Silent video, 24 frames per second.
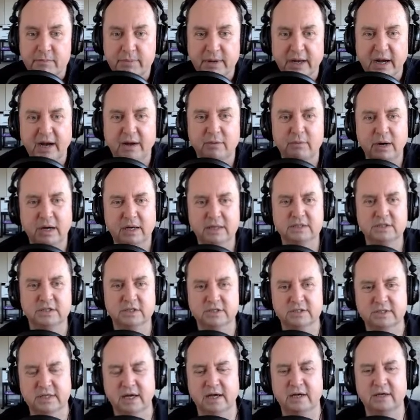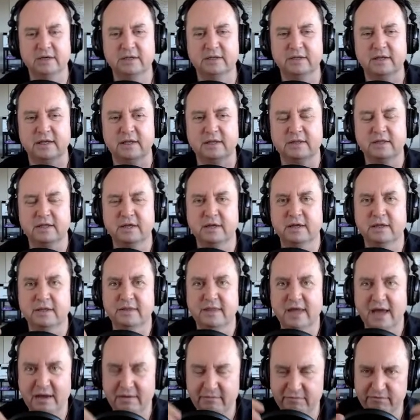But I want to just tell you that,
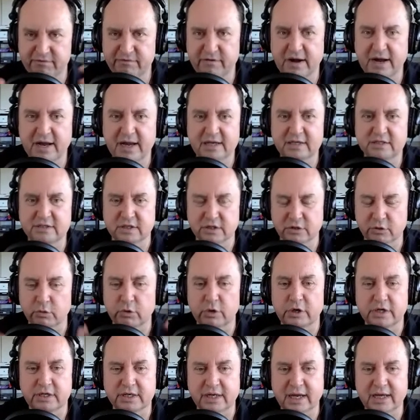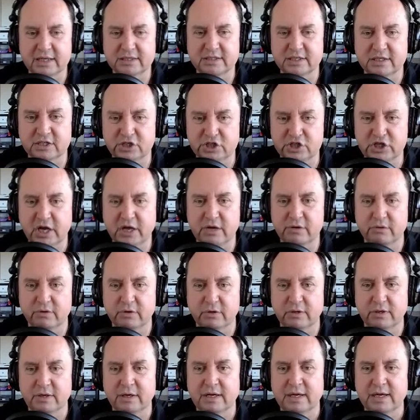that that phrase and the word yes in
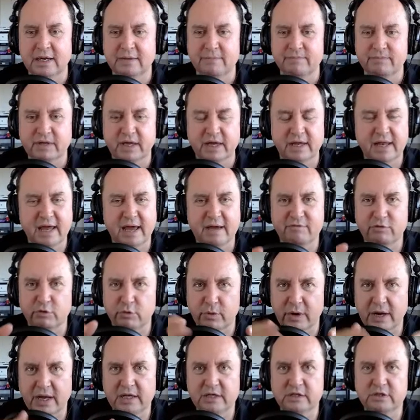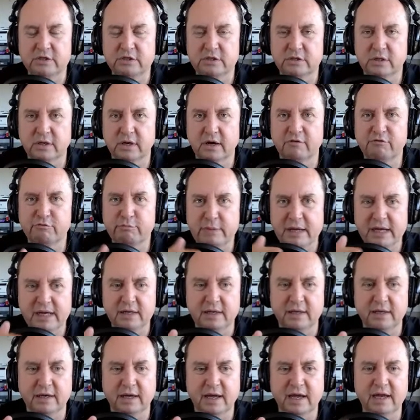general can have a range of
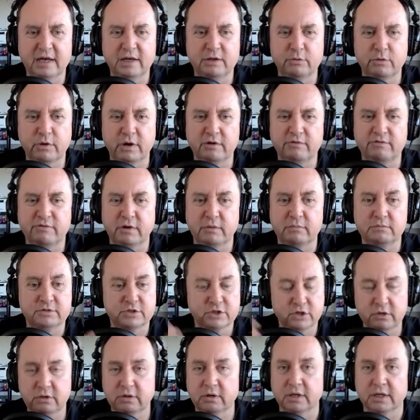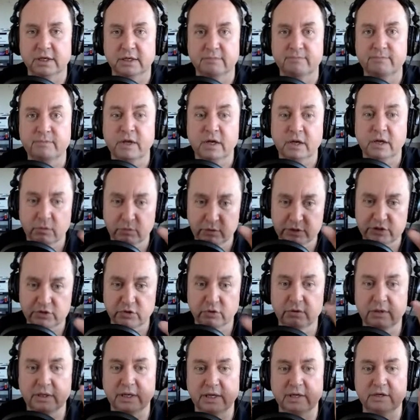meaning anywhere from certainly we
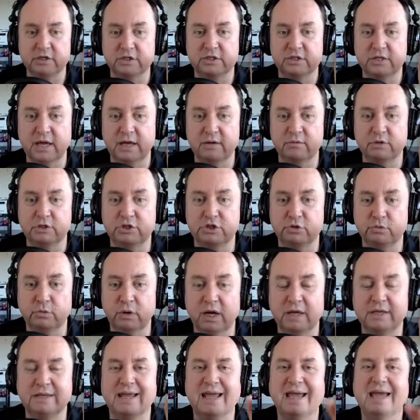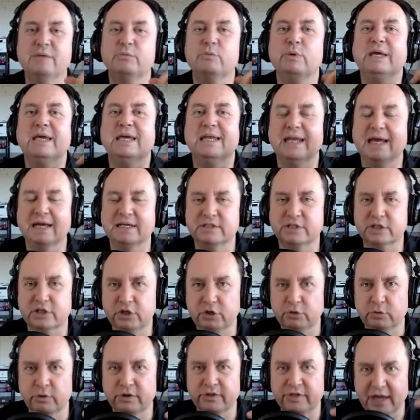totally understand what you want and we can
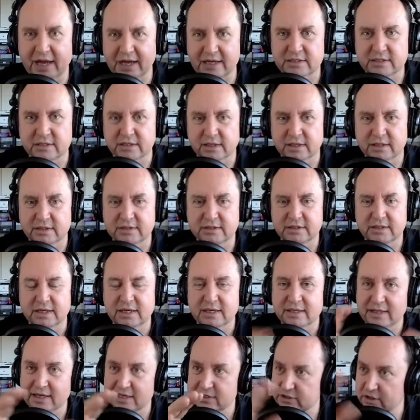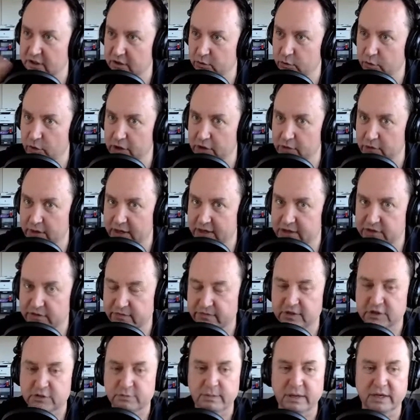execute with excellence. That's on one range
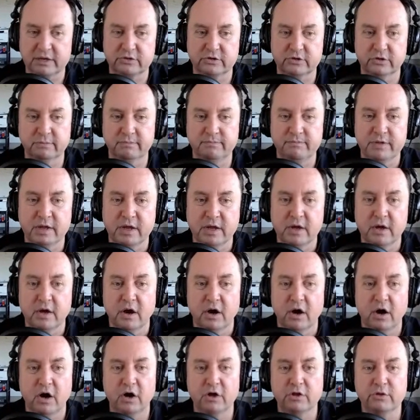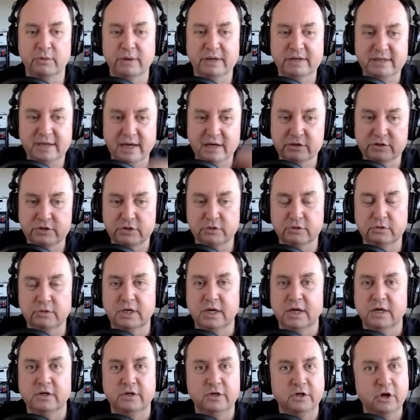of the spectrum all the way down to
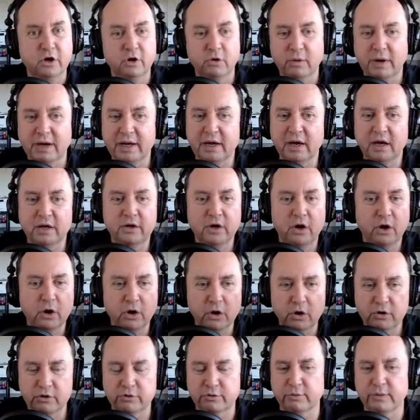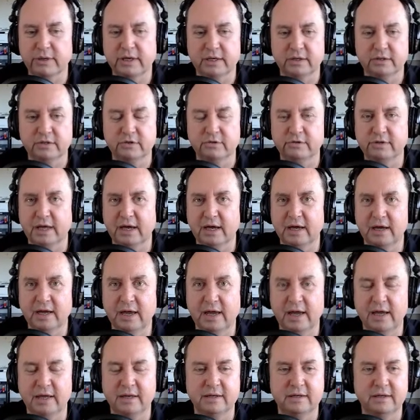no way on earth we can do that,
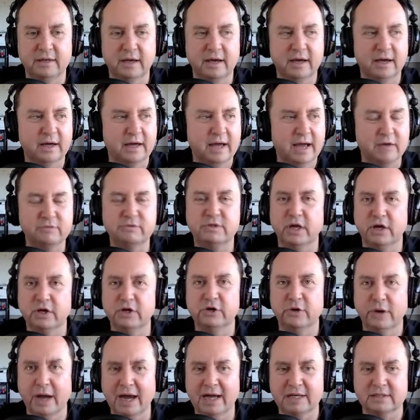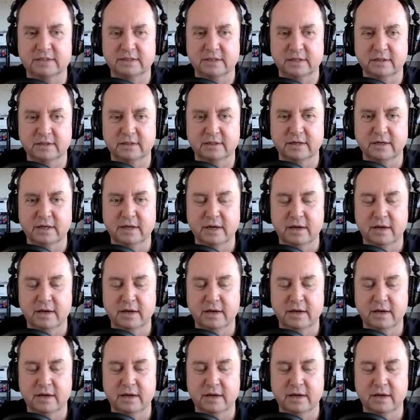and uh, how dare you ask it.